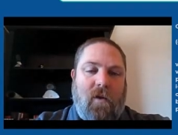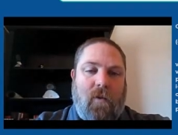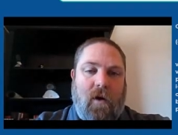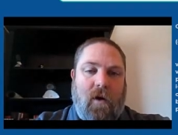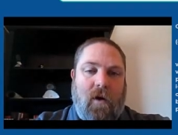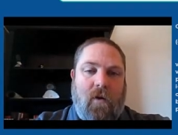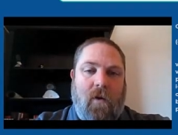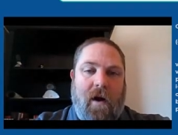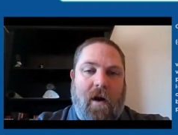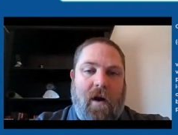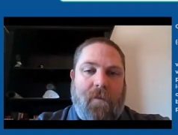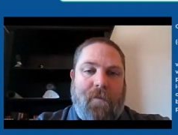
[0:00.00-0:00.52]

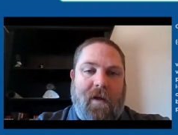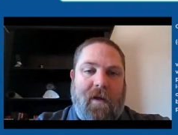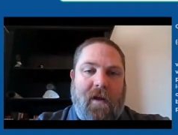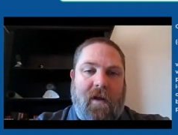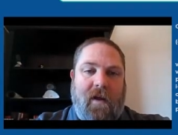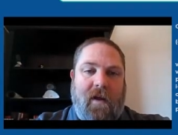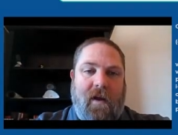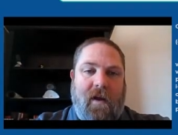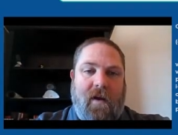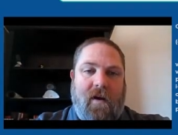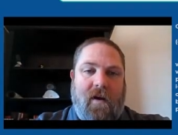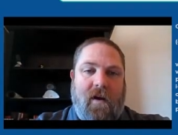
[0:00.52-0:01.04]
requirement
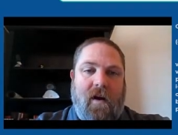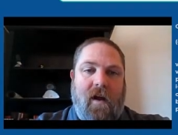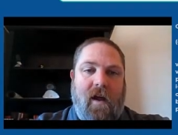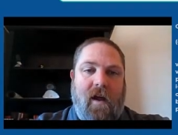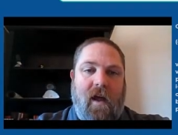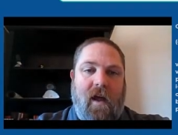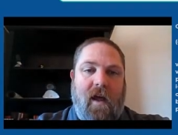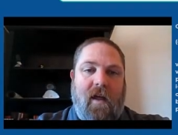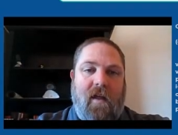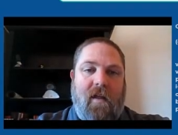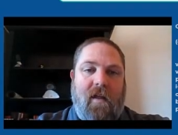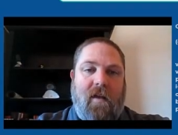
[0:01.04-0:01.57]
here
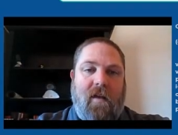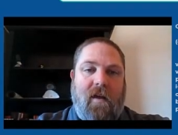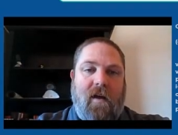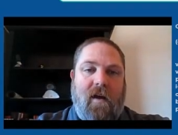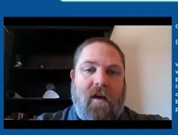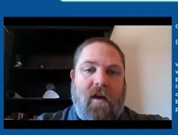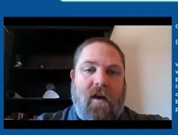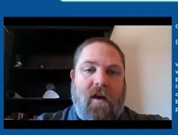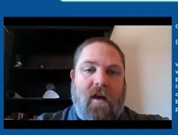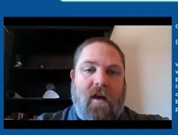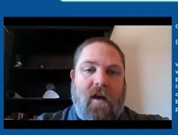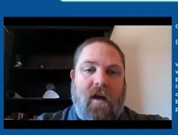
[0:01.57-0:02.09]
and
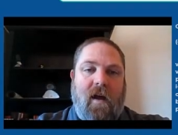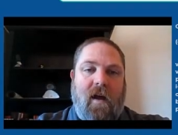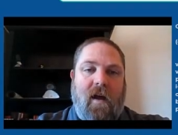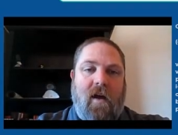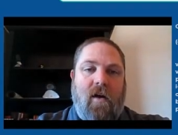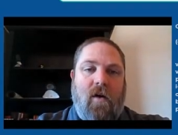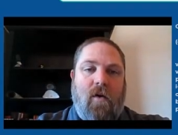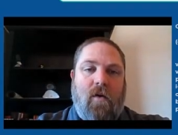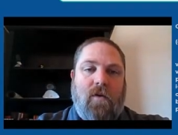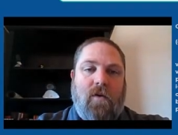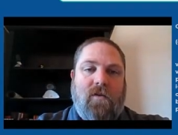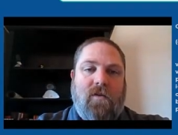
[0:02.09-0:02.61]

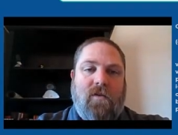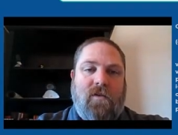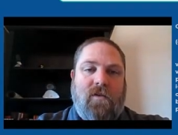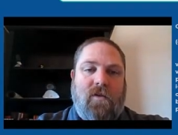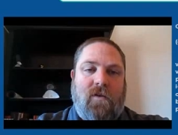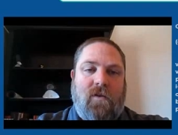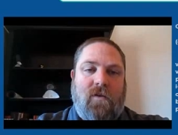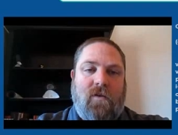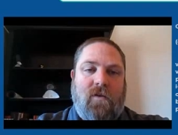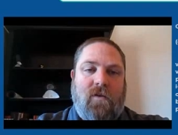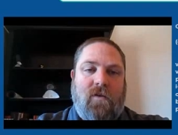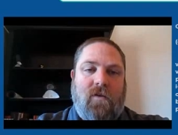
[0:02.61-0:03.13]
goes
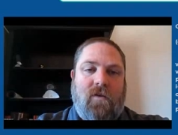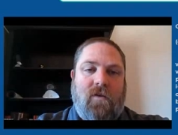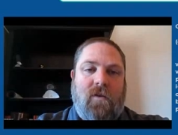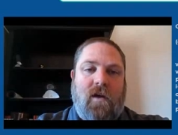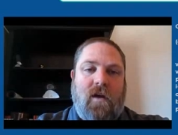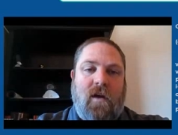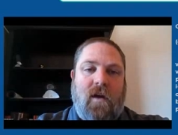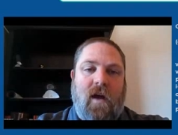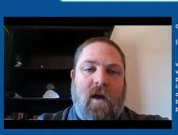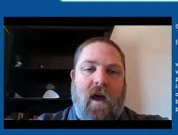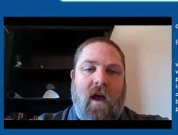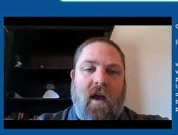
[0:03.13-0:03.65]
to
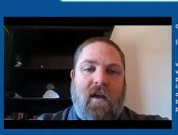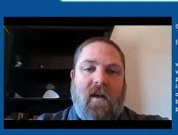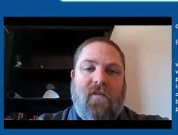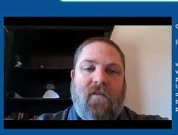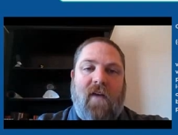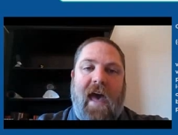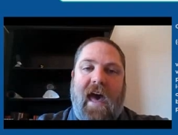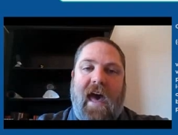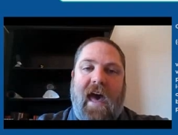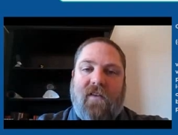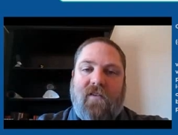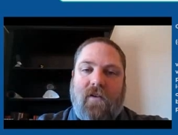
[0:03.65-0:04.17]
the kind
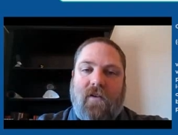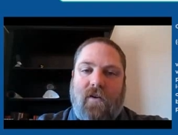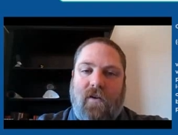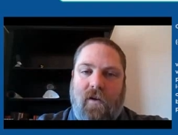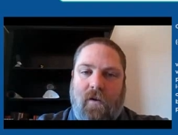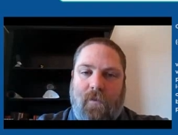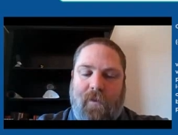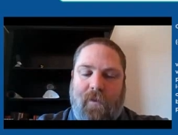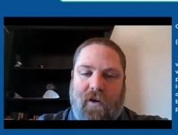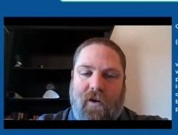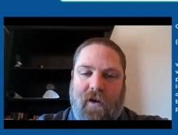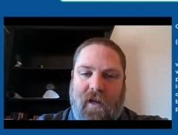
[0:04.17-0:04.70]
of hazard
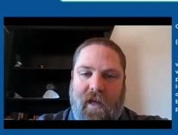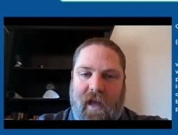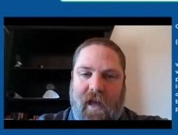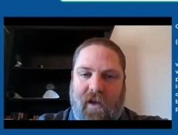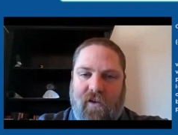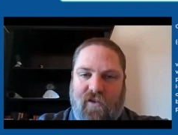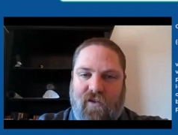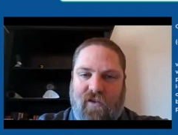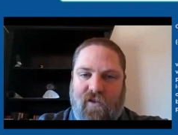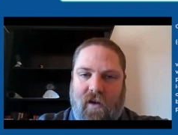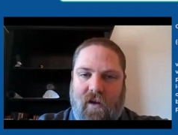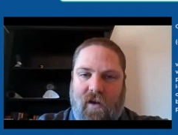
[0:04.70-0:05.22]

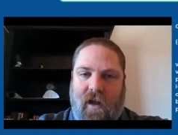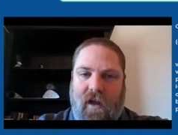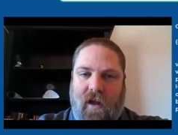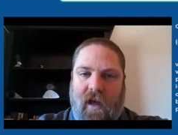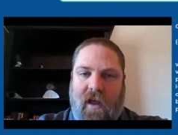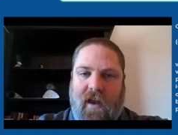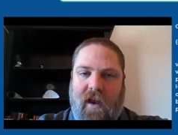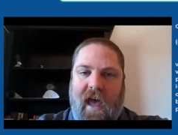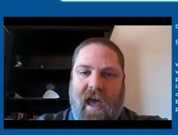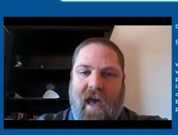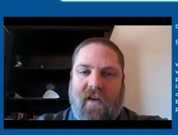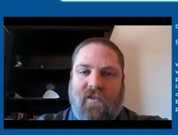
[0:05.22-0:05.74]
communication
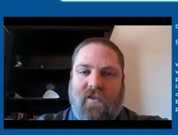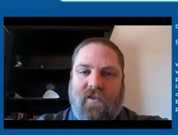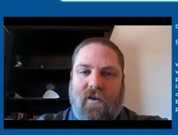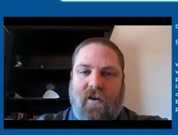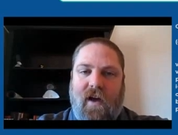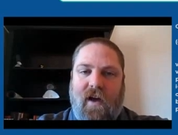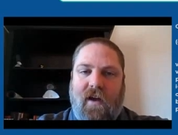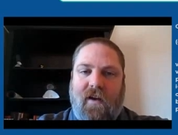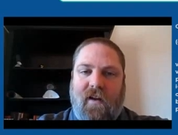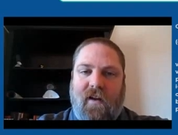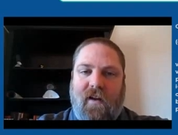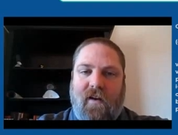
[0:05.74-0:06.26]
and hazard
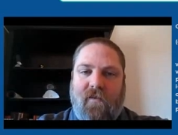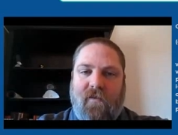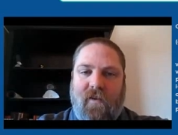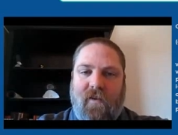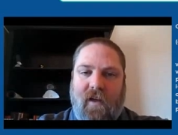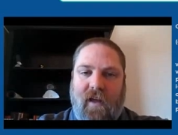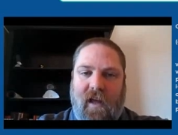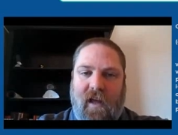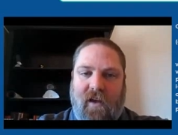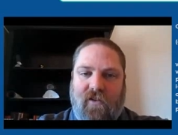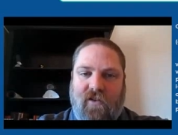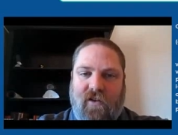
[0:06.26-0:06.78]

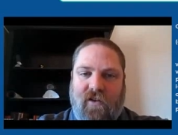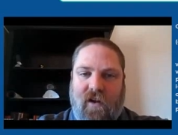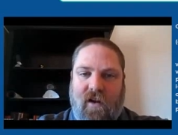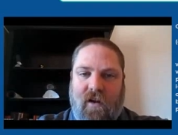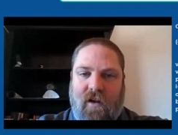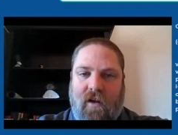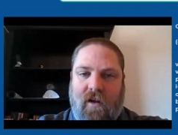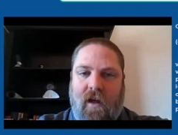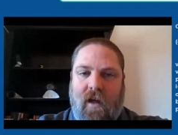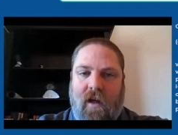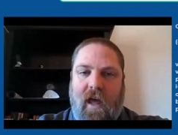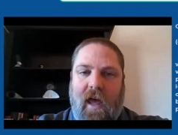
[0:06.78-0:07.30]

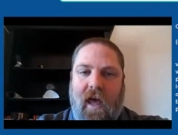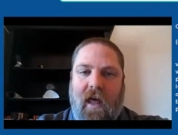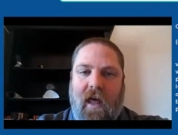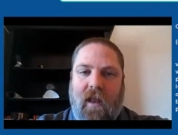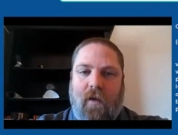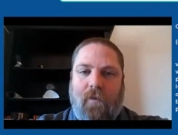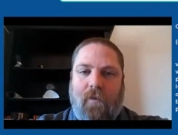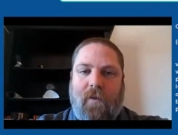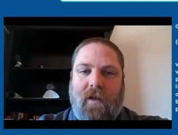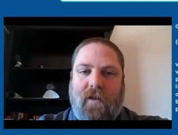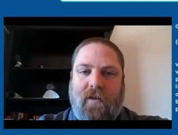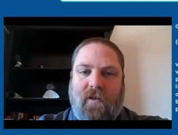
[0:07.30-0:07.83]
identification
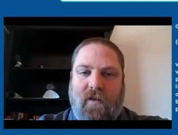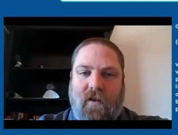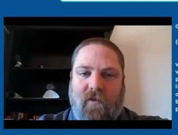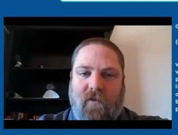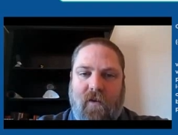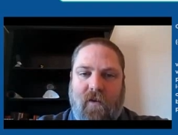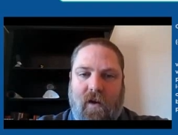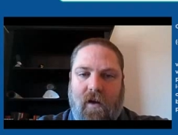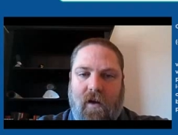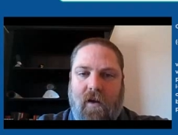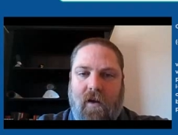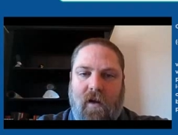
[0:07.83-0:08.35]
elements
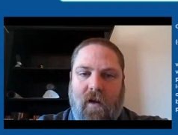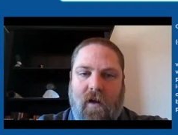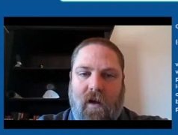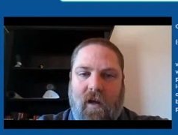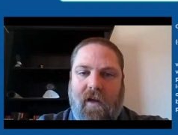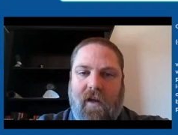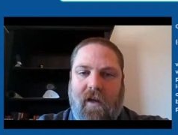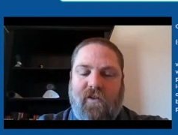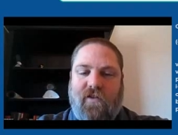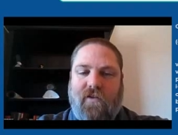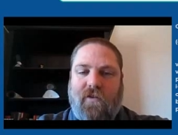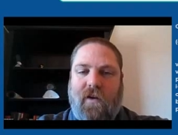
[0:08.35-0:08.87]
of a
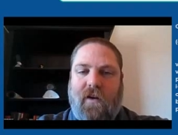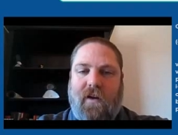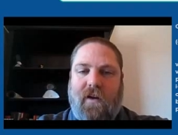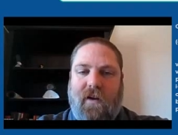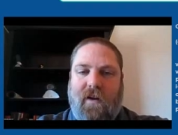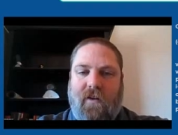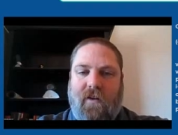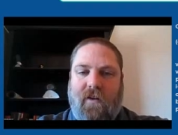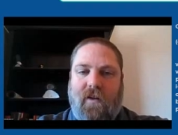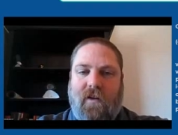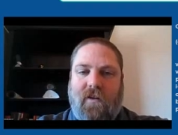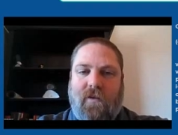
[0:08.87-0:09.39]
injury and
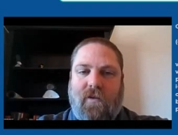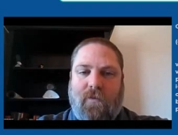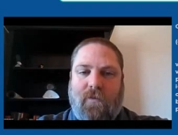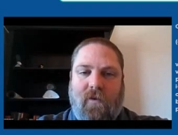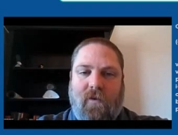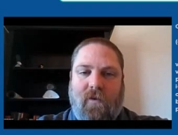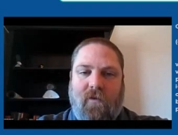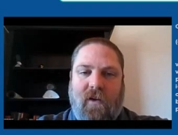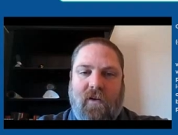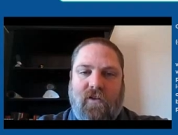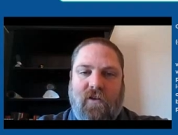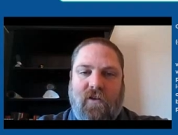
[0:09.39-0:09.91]
illness
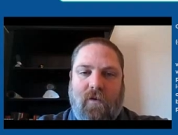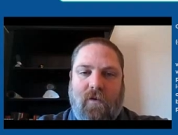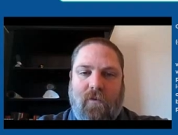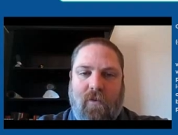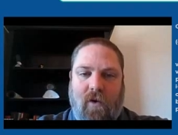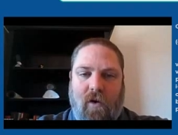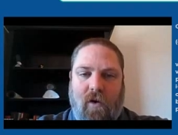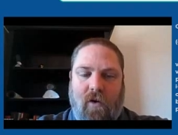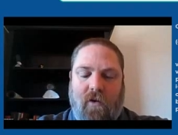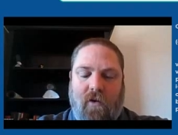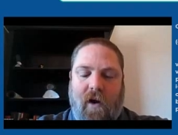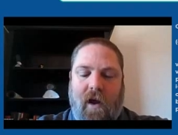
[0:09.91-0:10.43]
prevention
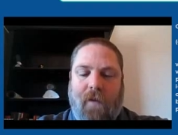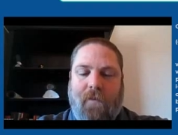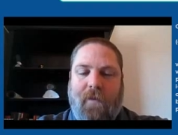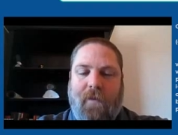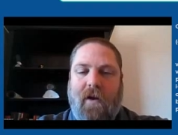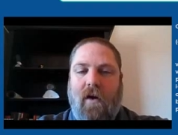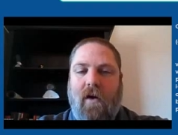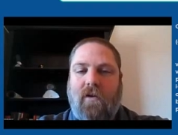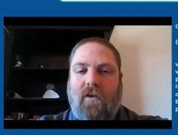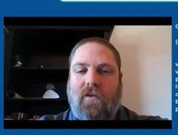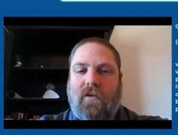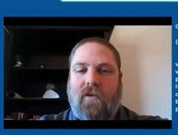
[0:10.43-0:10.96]
program,
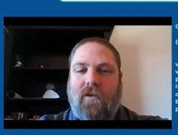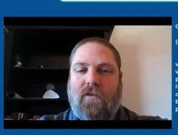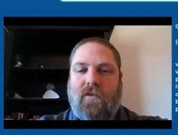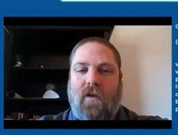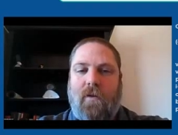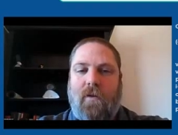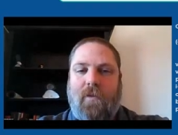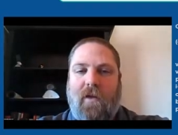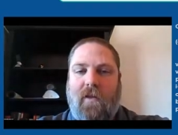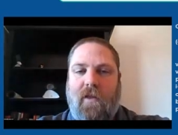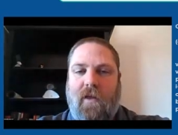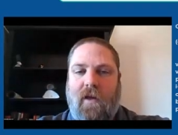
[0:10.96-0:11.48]
and also
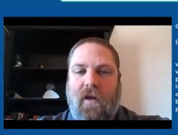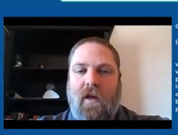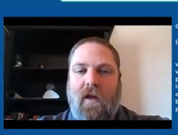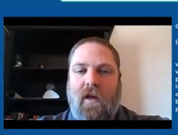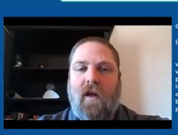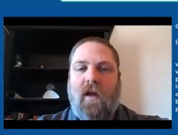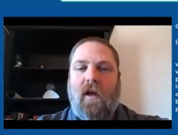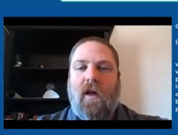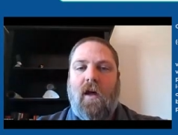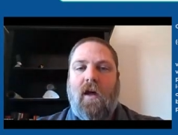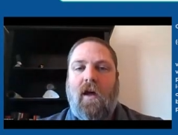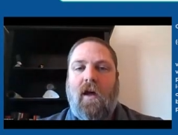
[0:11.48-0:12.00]
some of the
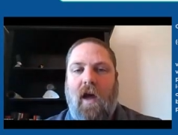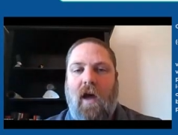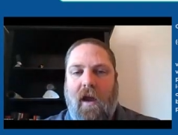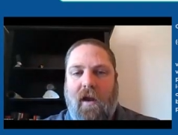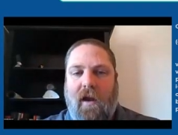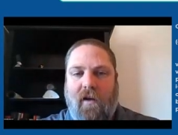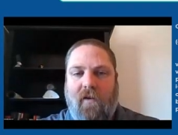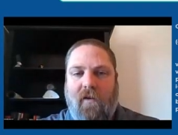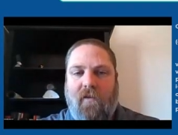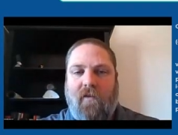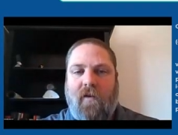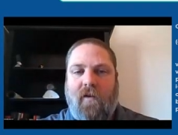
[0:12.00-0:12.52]

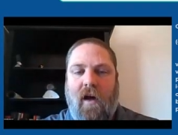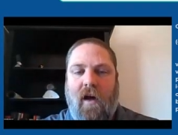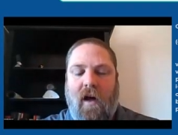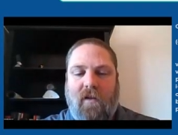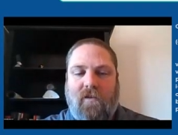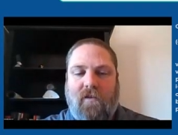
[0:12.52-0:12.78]
kind of